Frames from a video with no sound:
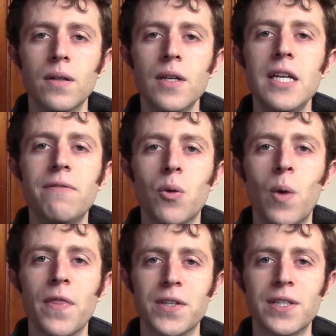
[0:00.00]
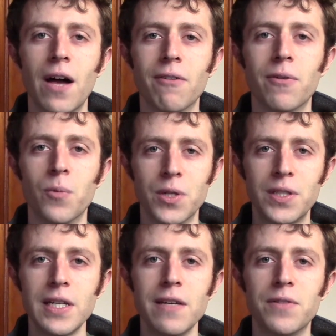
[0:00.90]
even when the self
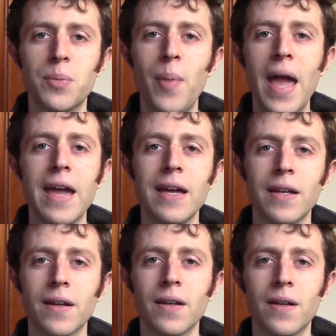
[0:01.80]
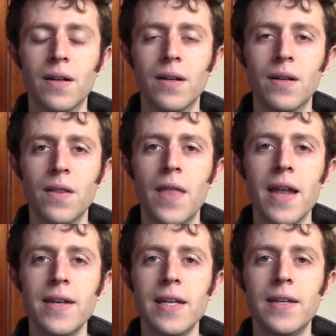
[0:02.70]
receives pain, that
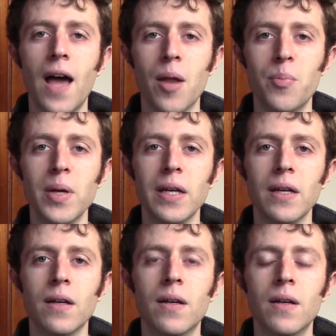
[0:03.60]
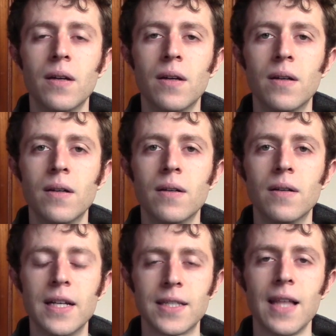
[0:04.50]
need not be
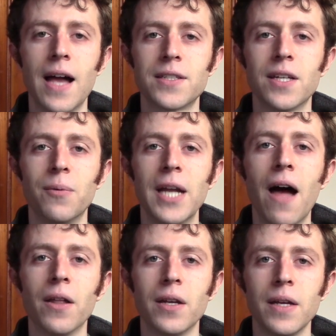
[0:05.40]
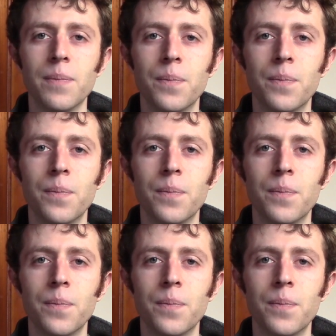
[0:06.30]
its lasting reality.